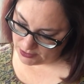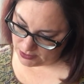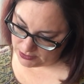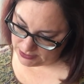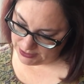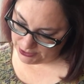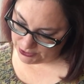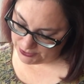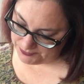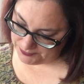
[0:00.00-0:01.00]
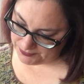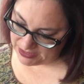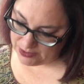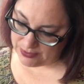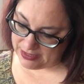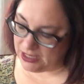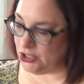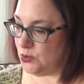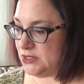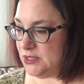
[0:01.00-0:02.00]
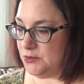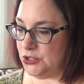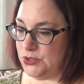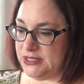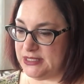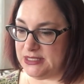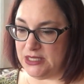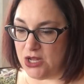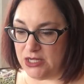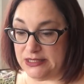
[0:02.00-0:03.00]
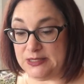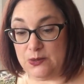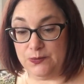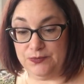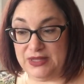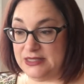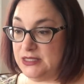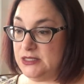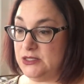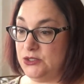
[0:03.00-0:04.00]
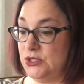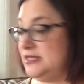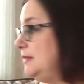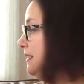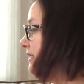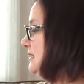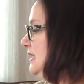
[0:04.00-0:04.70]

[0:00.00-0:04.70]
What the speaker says: on here. Anyway, I know it's number 269, so that's as good as I'm getting